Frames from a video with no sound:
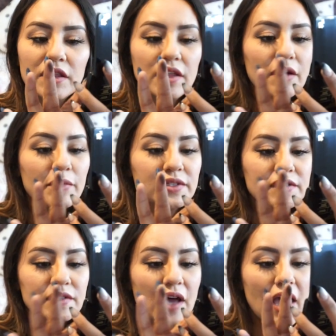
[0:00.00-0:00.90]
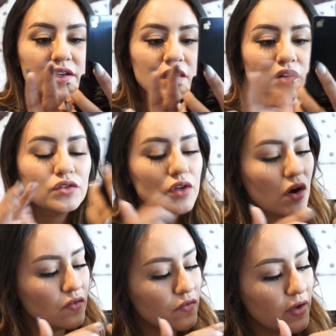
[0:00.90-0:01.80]
The, the eyeshadows
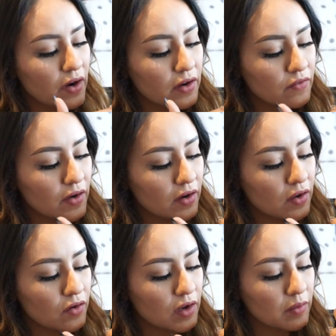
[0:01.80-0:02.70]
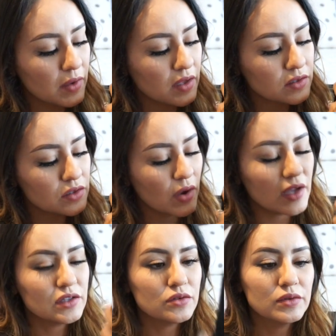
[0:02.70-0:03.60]
are very, very creamy, so
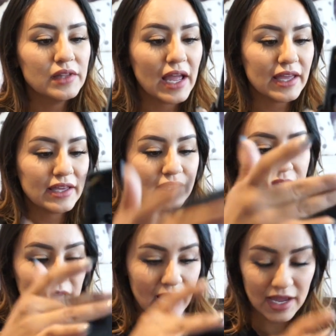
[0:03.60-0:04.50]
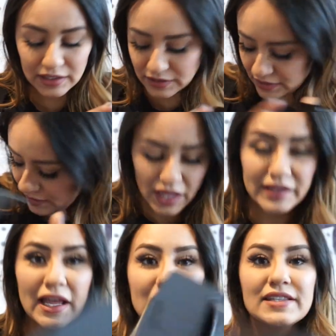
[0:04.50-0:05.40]
I do like that.
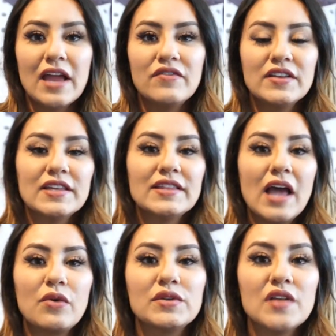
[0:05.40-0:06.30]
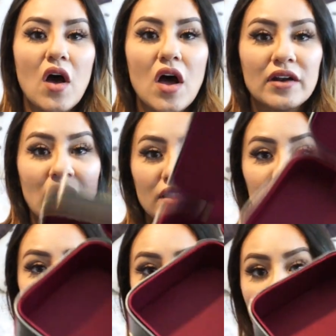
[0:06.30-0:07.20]
And that's everything that was on
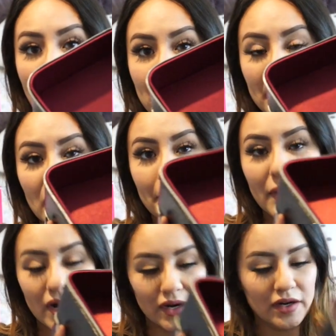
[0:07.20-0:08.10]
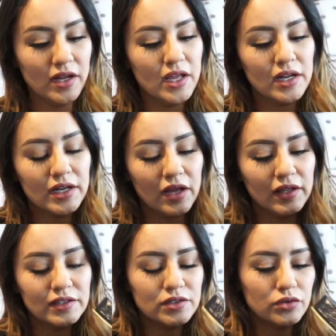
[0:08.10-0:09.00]
the top part. Now
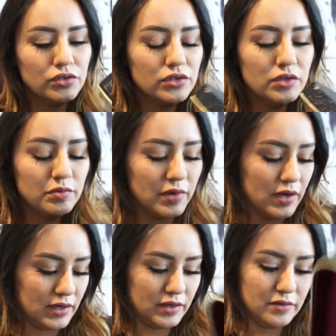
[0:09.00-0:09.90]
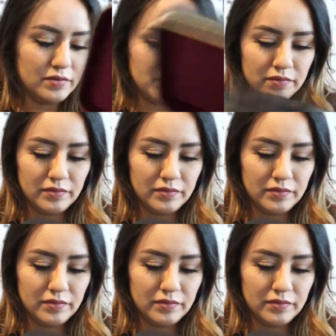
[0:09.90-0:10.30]
let's go to the bottom.